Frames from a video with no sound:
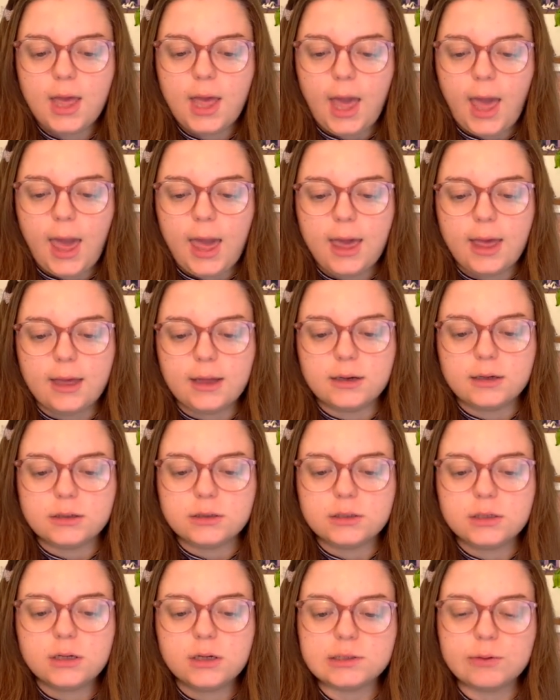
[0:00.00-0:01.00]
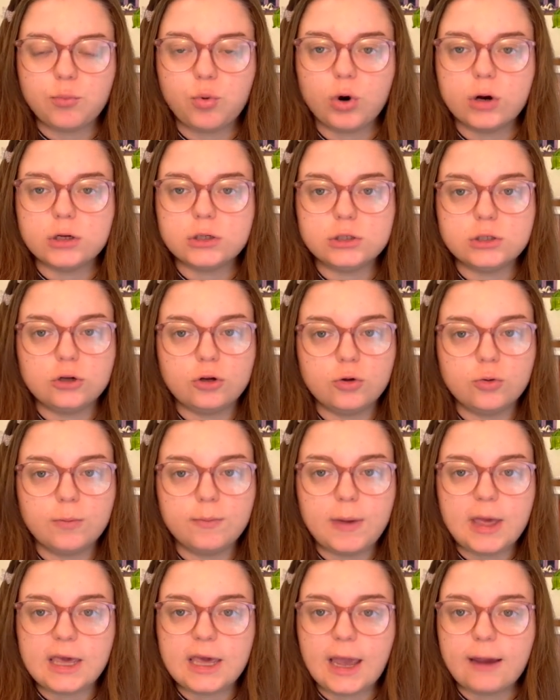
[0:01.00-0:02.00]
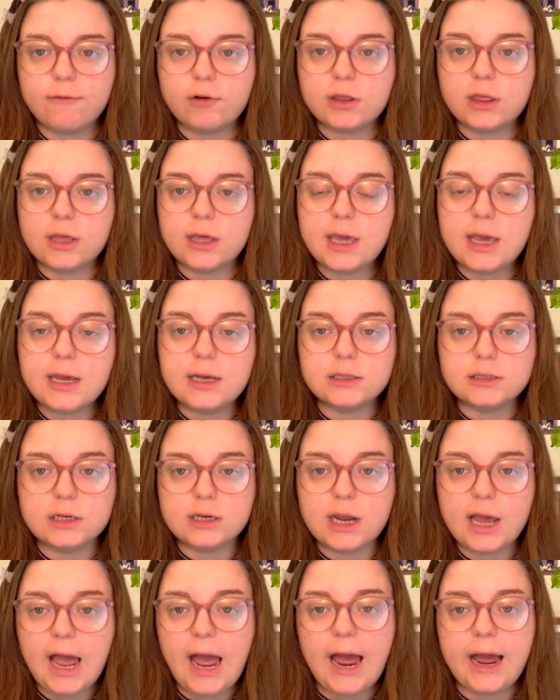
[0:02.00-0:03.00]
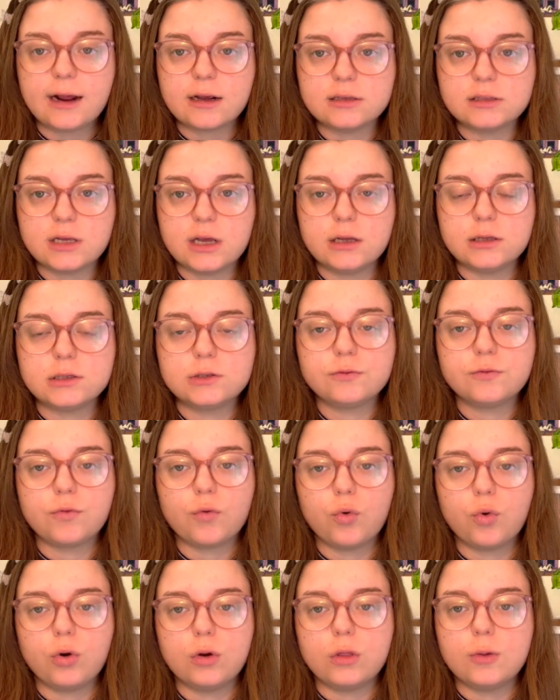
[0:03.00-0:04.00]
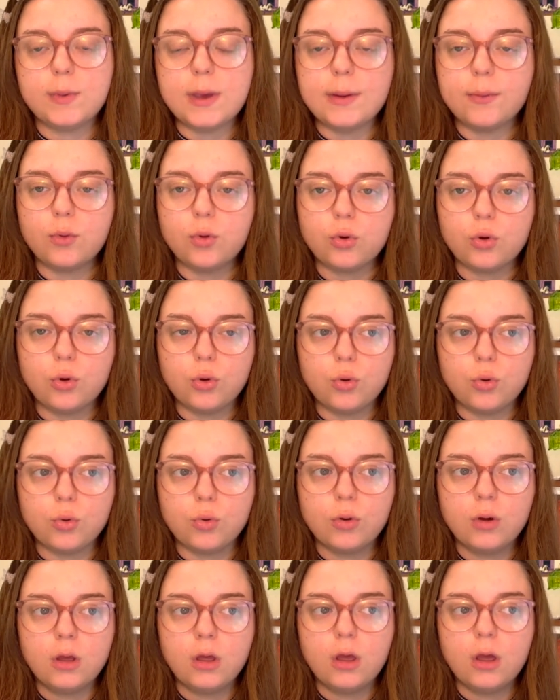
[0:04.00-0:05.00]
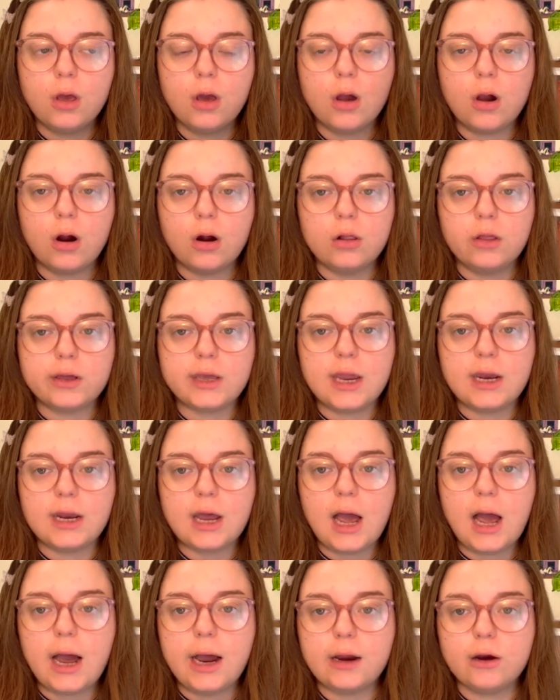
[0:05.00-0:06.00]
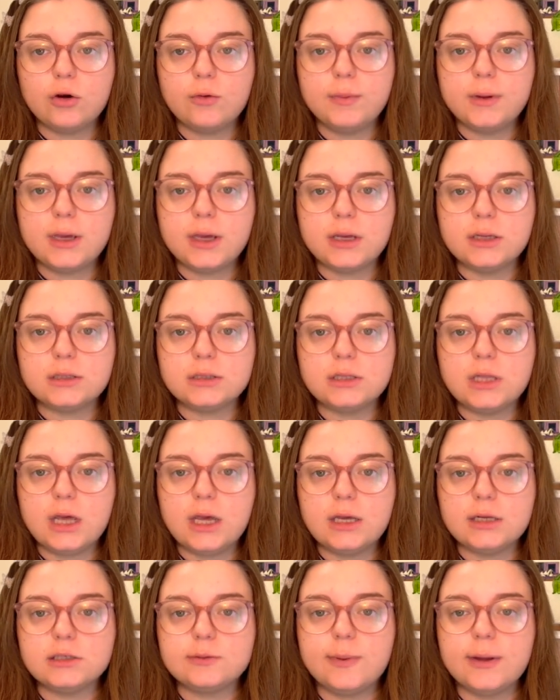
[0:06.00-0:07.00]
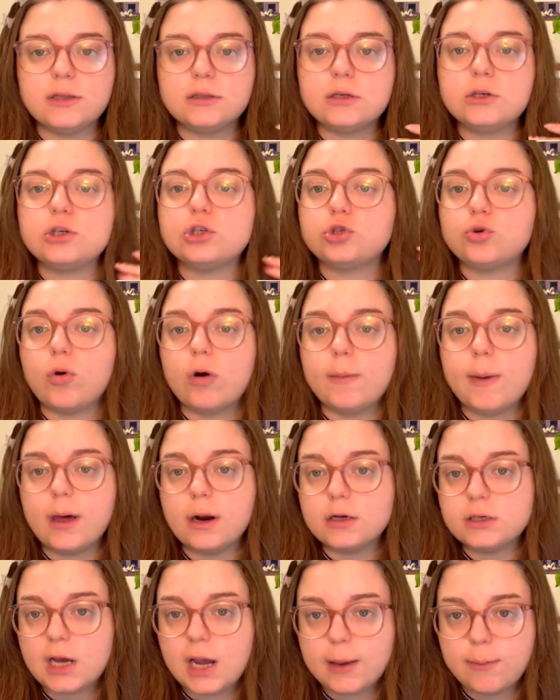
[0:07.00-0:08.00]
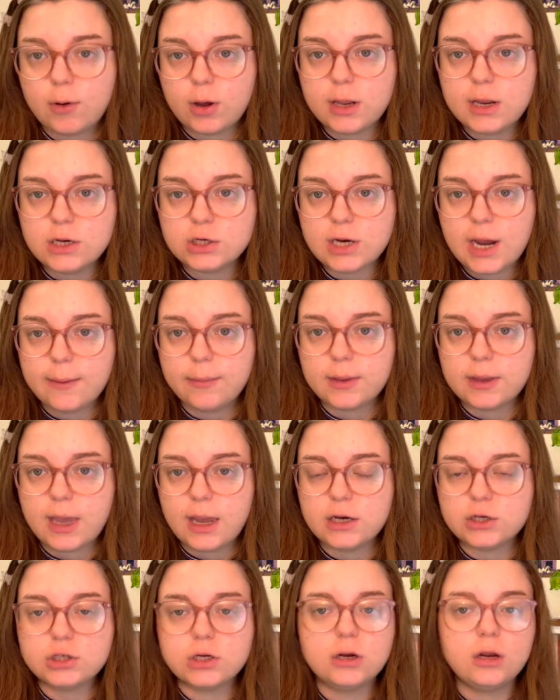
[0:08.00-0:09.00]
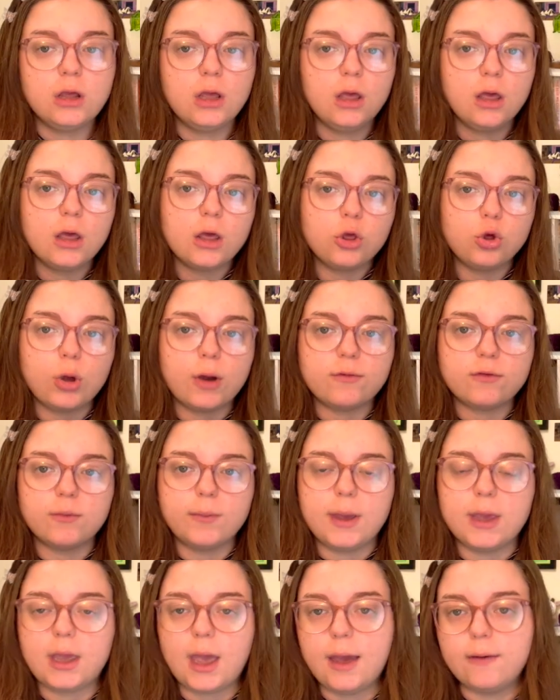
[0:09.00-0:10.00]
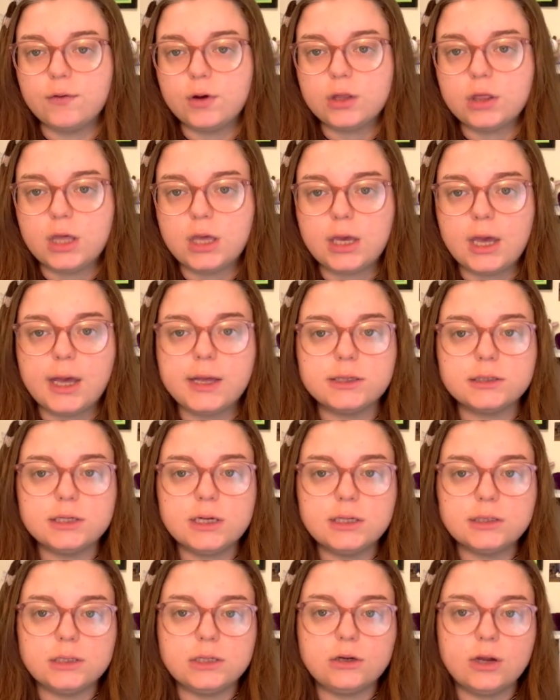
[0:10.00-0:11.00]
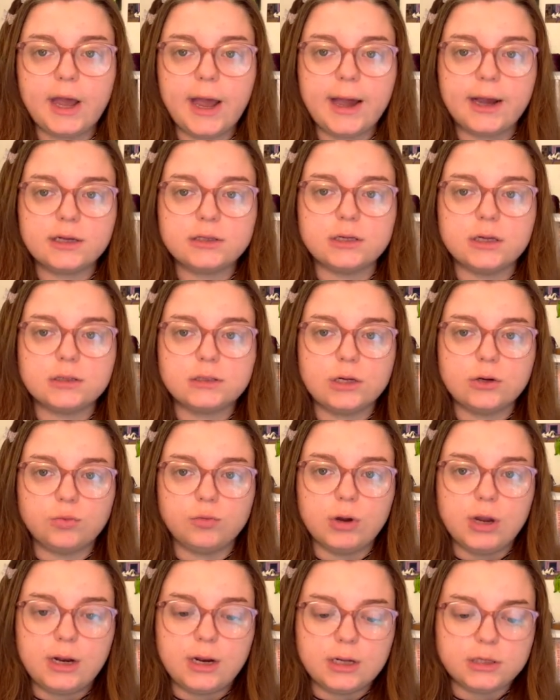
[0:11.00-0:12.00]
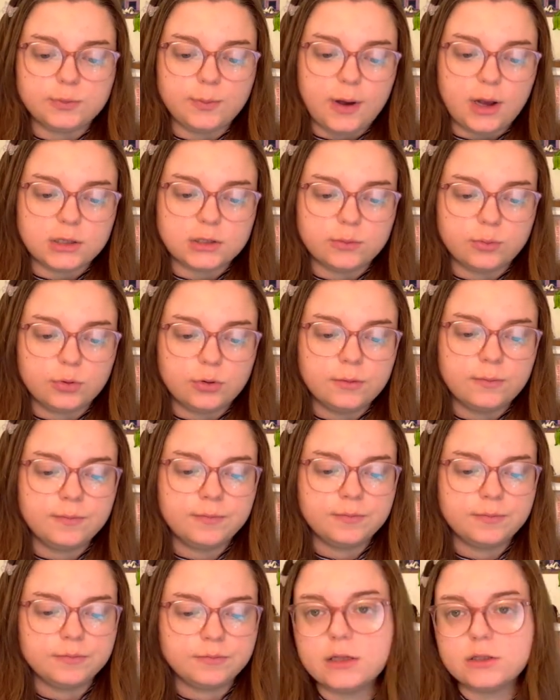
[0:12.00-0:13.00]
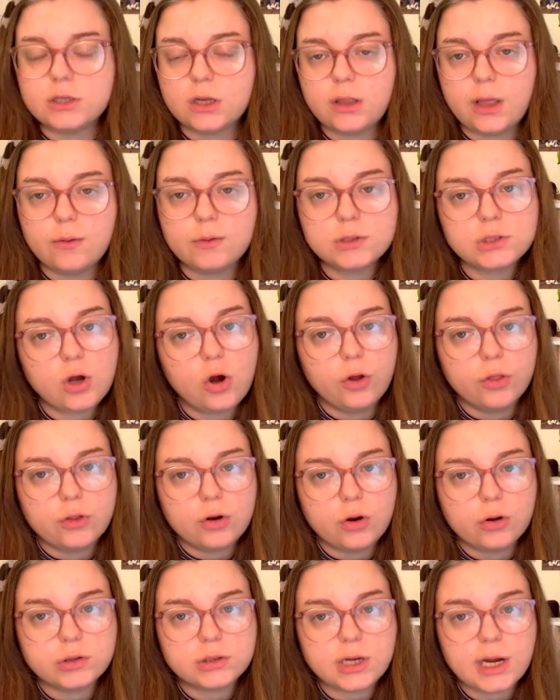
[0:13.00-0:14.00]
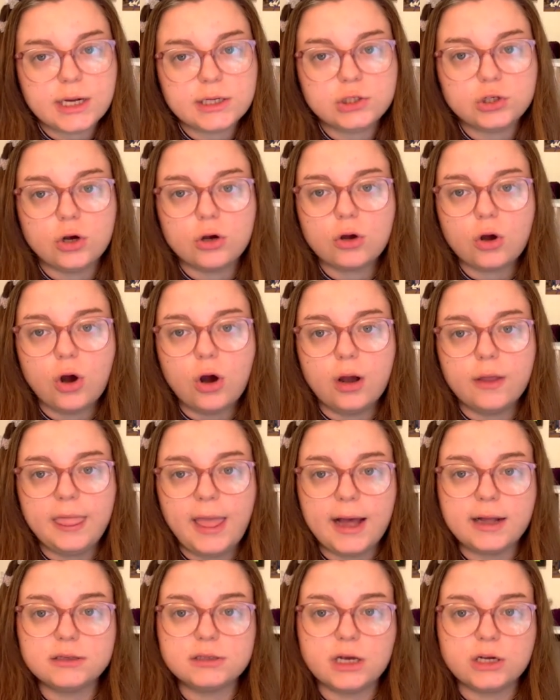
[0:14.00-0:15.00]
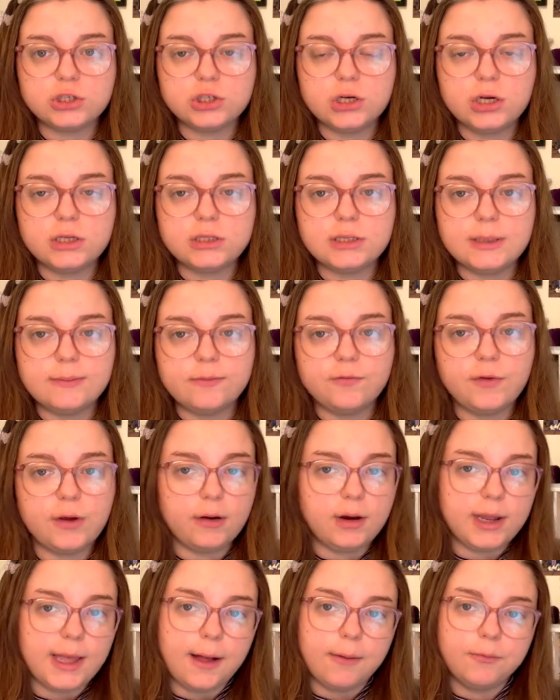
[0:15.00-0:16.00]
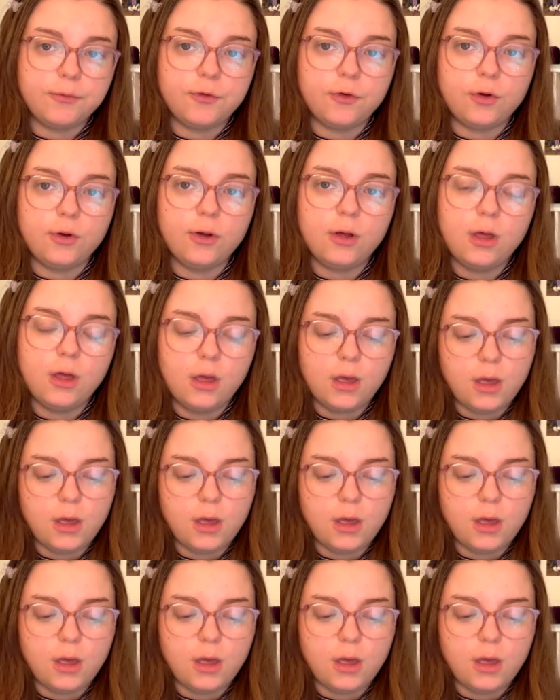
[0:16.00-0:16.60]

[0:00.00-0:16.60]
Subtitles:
and it's important to make everything easy to access for the people who are looking to hire because they spend such a short amount of time on each application. You have to make everything as easy to access and read as possible. And so that was all the notes I took on that session. It seemed very helpful.